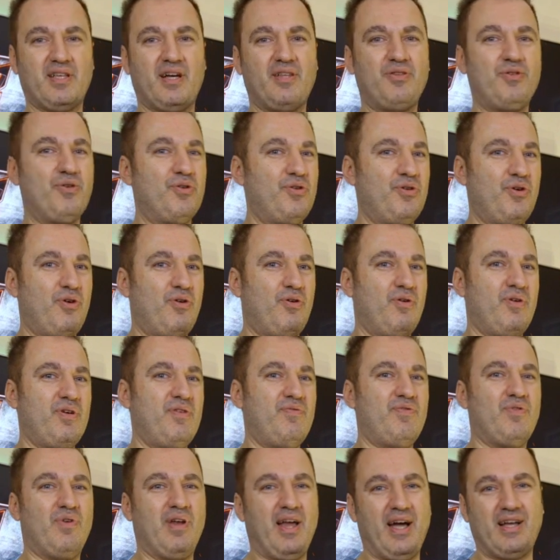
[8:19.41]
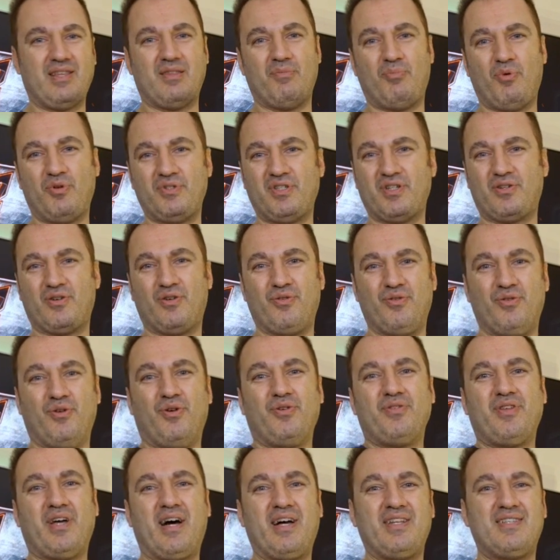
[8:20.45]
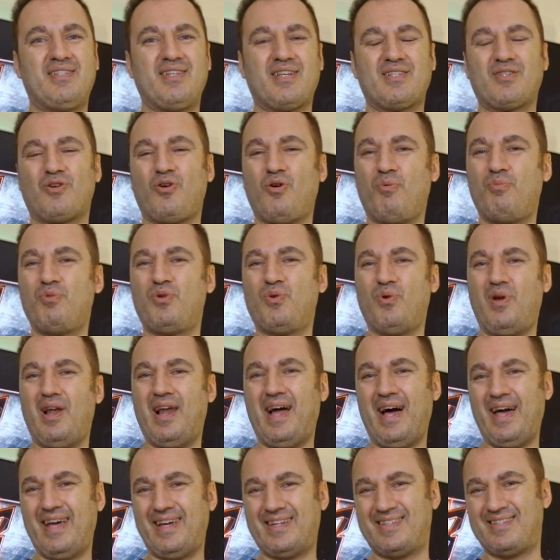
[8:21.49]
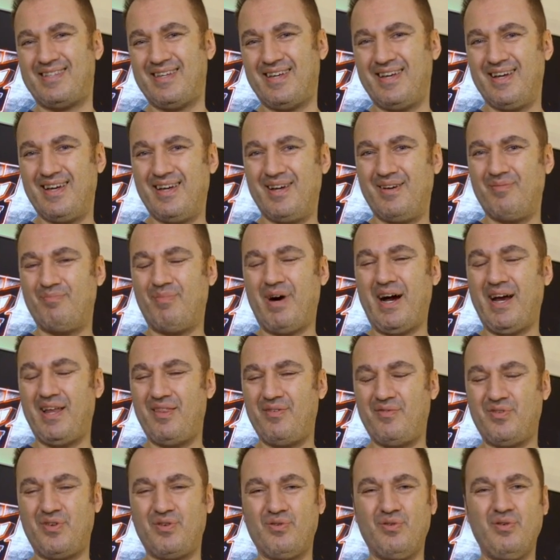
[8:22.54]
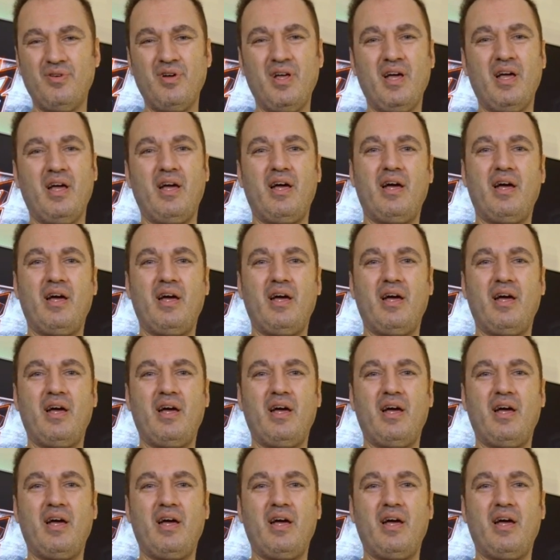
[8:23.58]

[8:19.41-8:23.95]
I don't know if you like the product or not. I just hope you liked uh, my review.